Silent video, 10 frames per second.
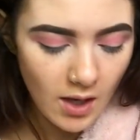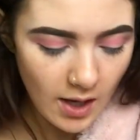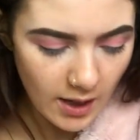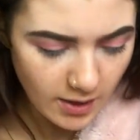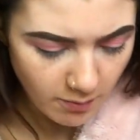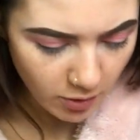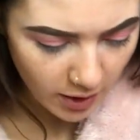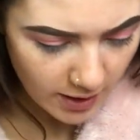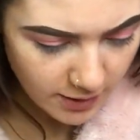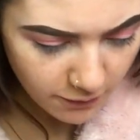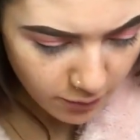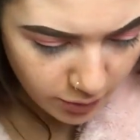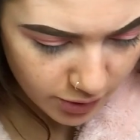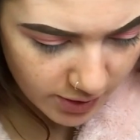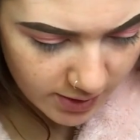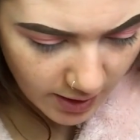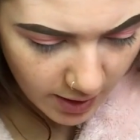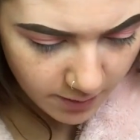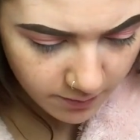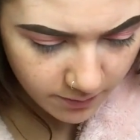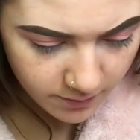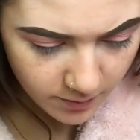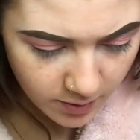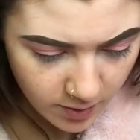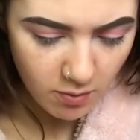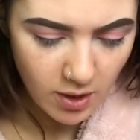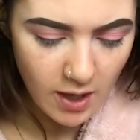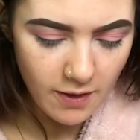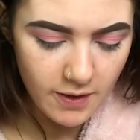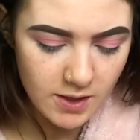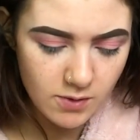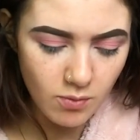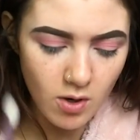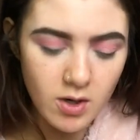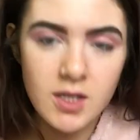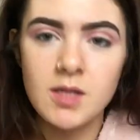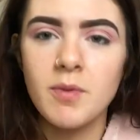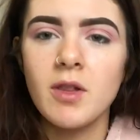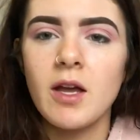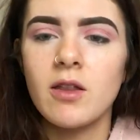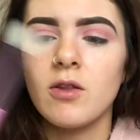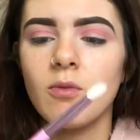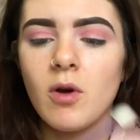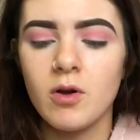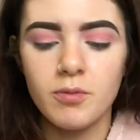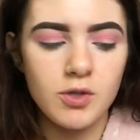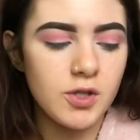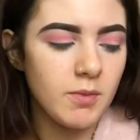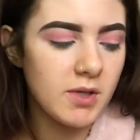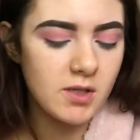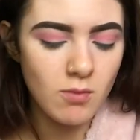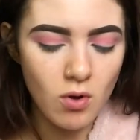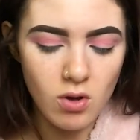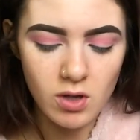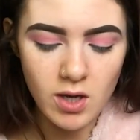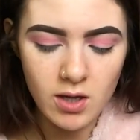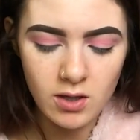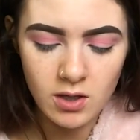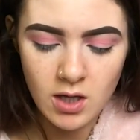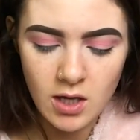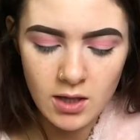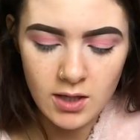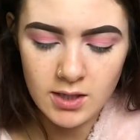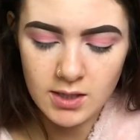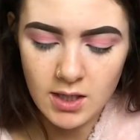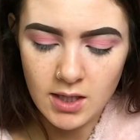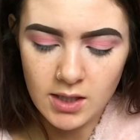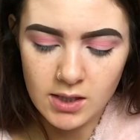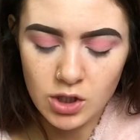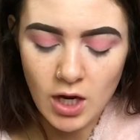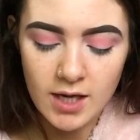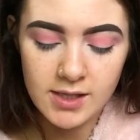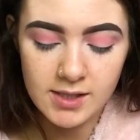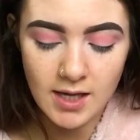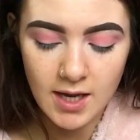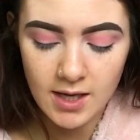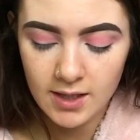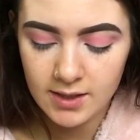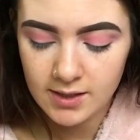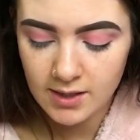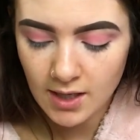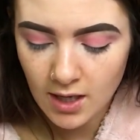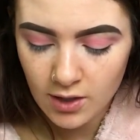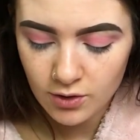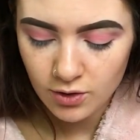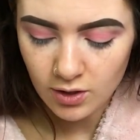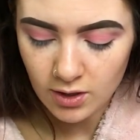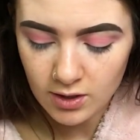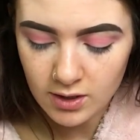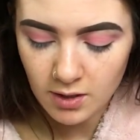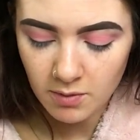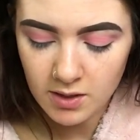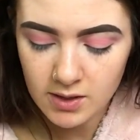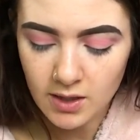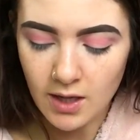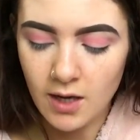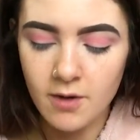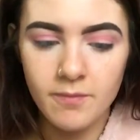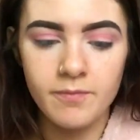And I'm gonna get a different brush this time. I'm gonna get this one. It's a bit like the other one, but just a bit smaller. This is JS6. Just gonna dip into that.